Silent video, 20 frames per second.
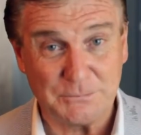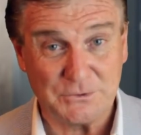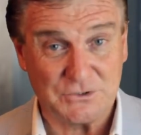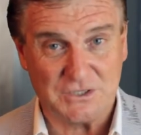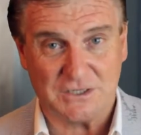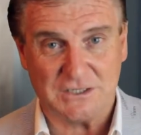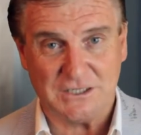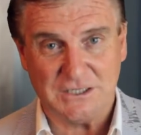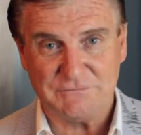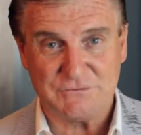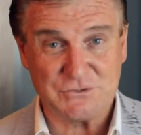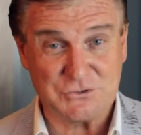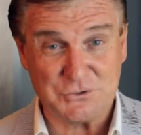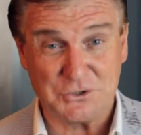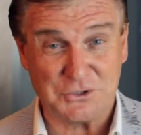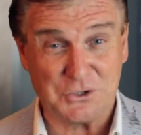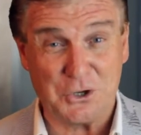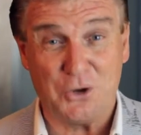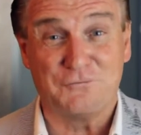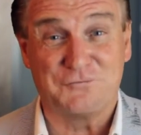particularly if it's
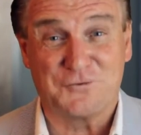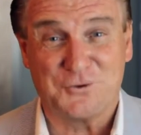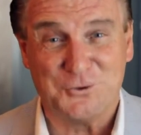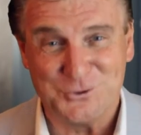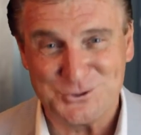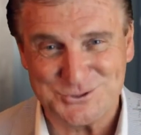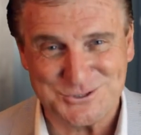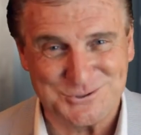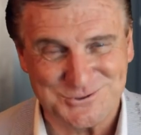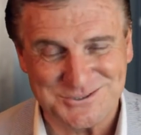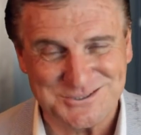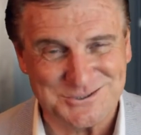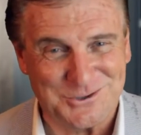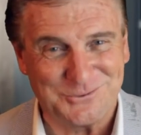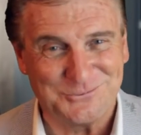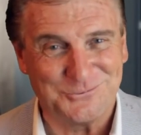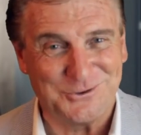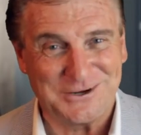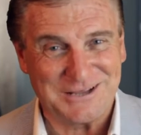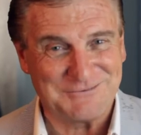got a golf course and
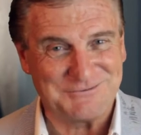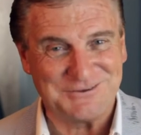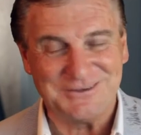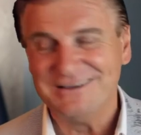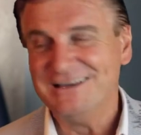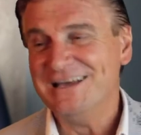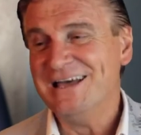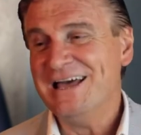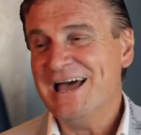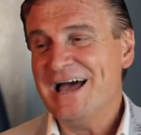so what have you,